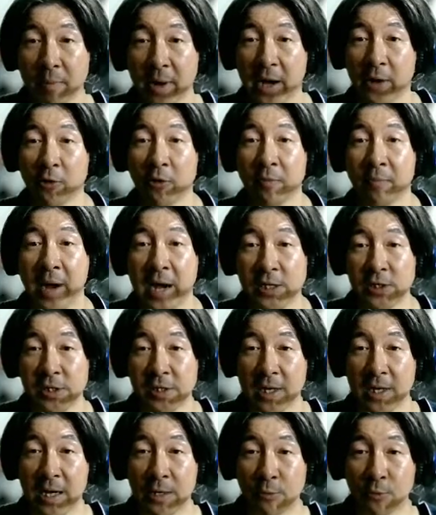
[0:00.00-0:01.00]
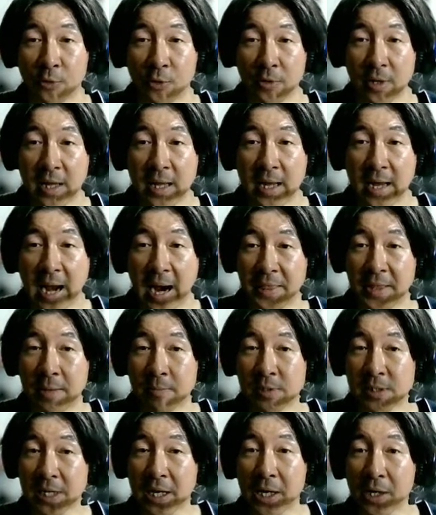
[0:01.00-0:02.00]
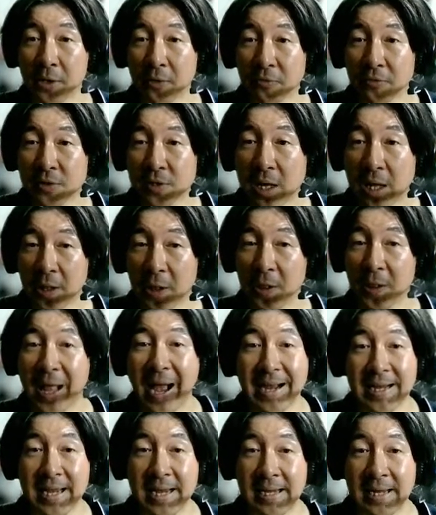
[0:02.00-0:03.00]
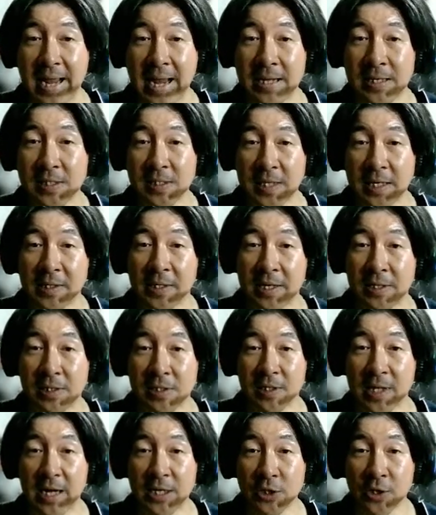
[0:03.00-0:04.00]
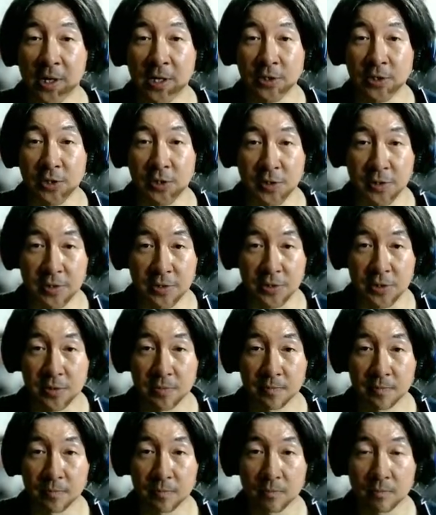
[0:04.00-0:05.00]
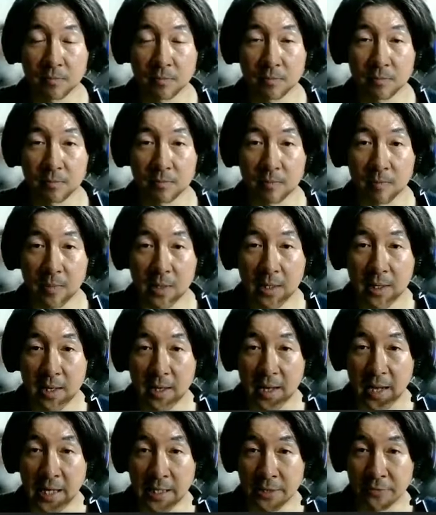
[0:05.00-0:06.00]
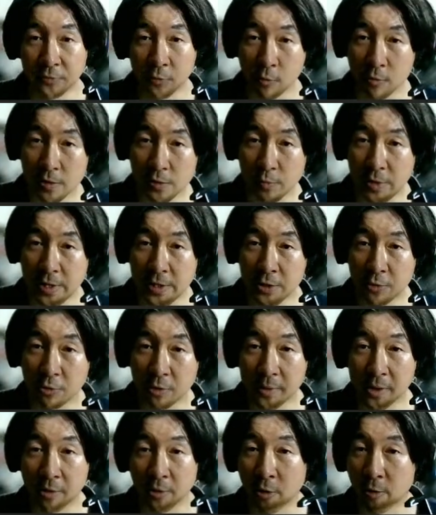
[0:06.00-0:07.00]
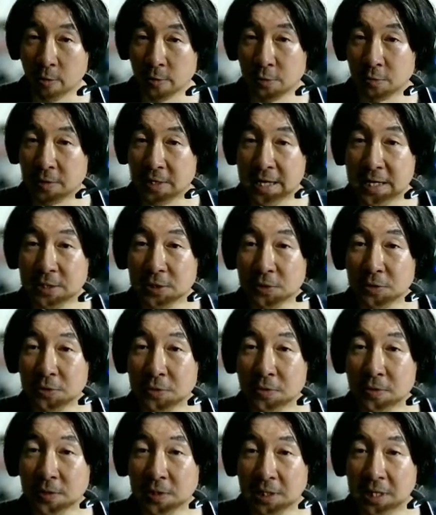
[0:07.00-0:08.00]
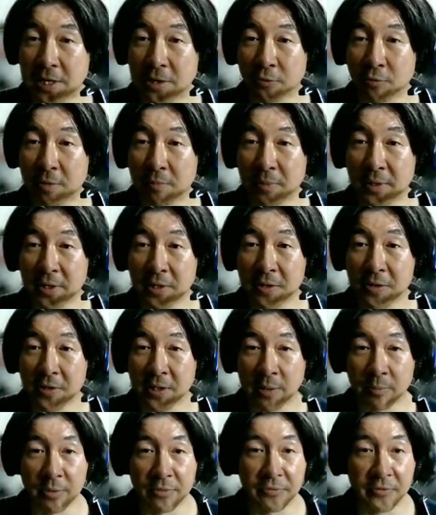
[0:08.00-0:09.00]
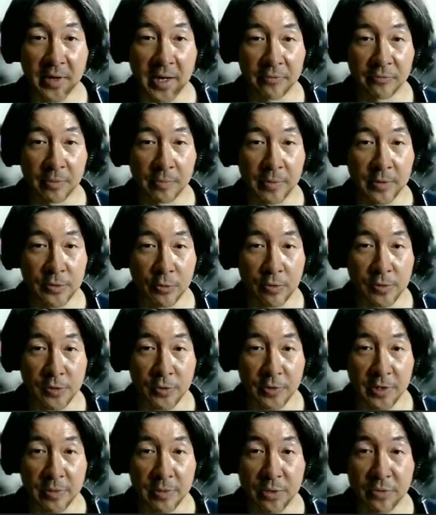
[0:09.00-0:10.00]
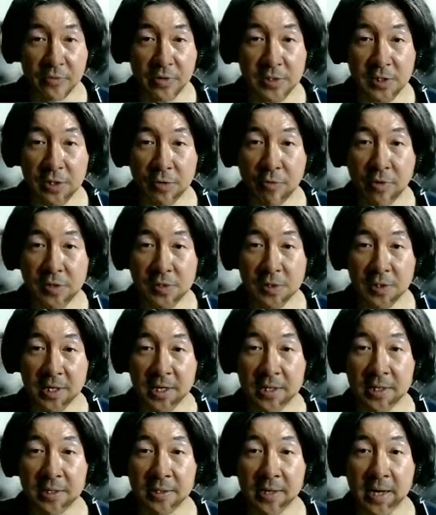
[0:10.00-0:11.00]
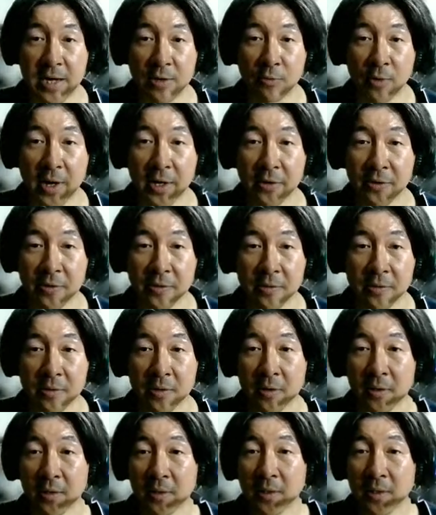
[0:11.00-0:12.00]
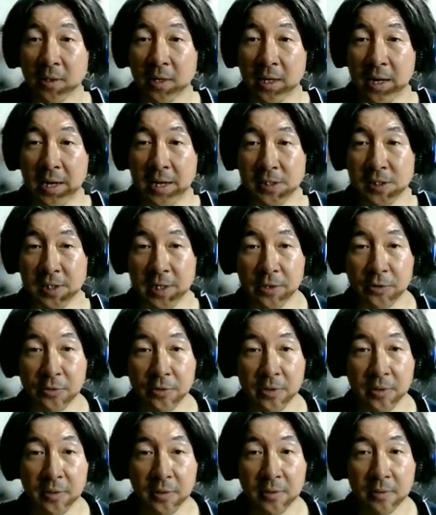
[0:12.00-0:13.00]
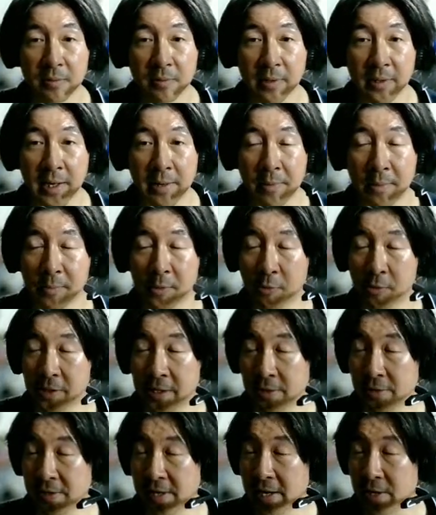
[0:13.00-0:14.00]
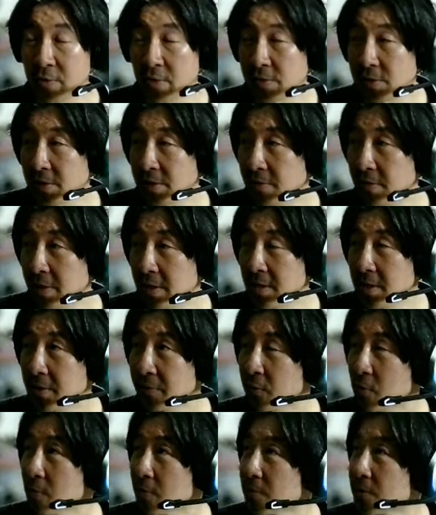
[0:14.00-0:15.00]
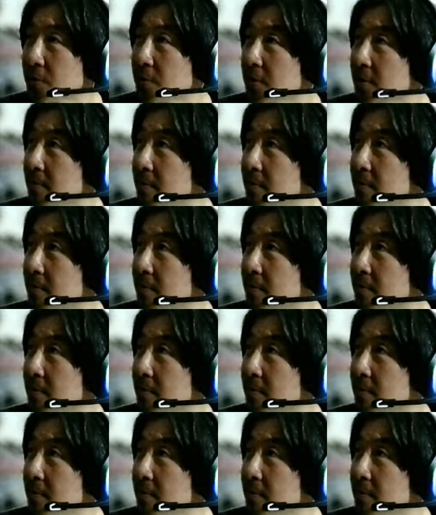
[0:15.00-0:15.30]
pattern matching unquote and themselves lacking in sentience/consciousness? And of course we know about R2-D2, C-3PO, number 5 from the Short Circuit movie series, Kit and Knight Rider, etc. I'm currently on digressing here. And then of course